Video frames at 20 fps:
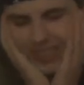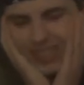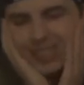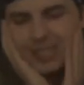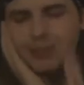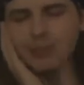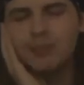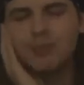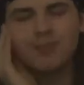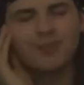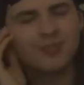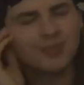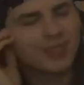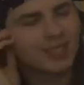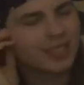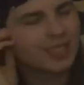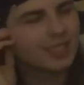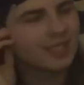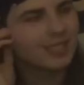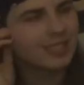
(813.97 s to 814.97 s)
this
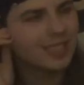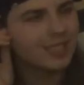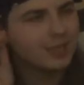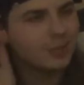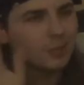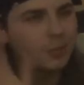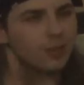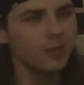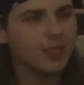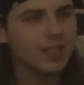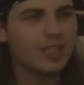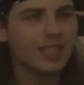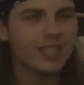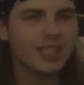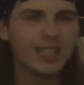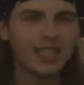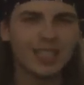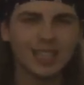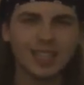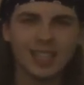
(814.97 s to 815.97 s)
movie,
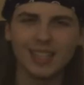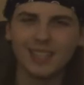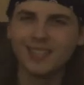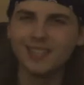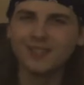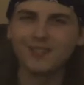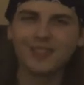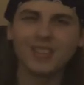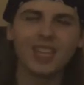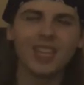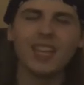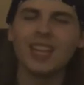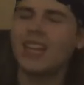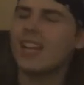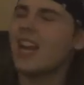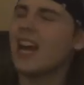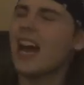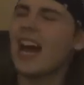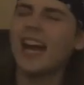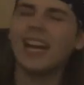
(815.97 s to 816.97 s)

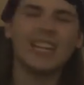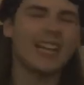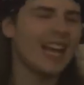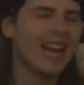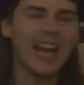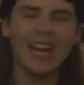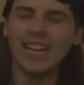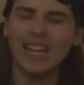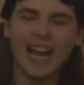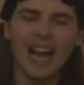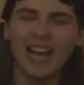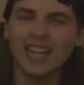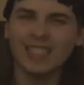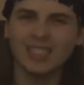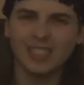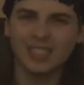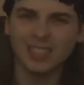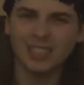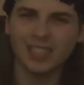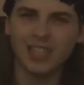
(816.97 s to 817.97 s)
I
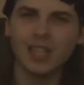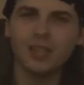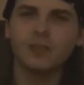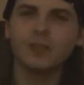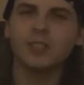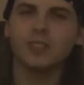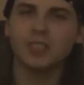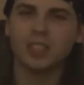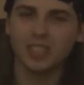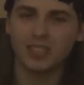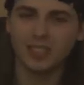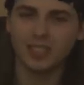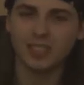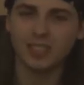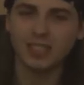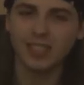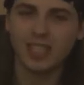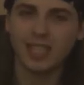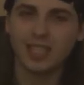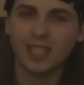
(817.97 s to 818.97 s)
just love
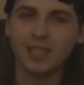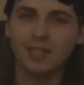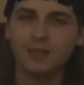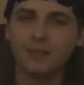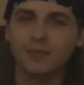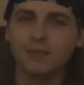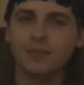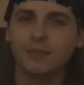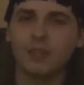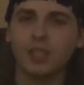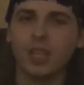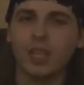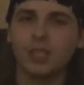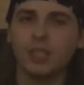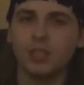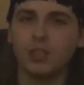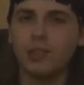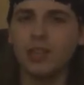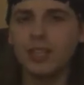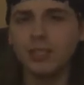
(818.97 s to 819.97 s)
Justice League,
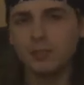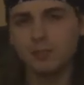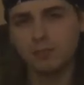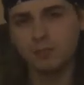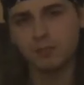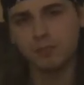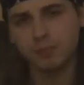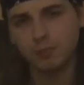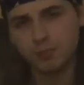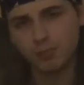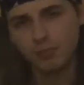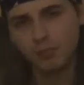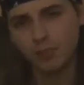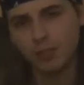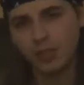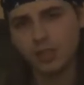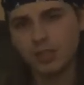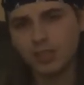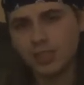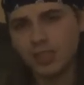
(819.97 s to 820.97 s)
and you know what?
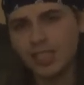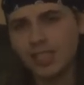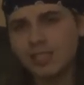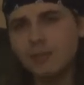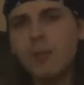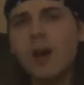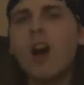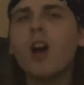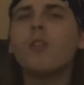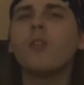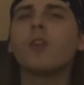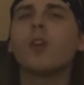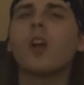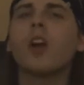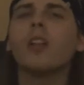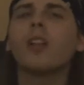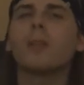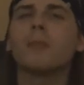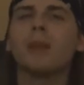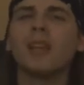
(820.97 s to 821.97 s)
That's my
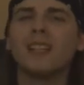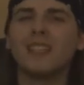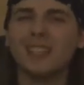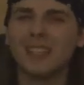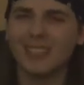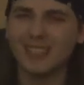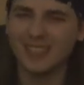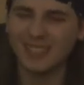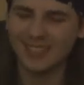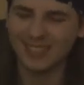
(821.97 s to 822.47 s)
overall opinion.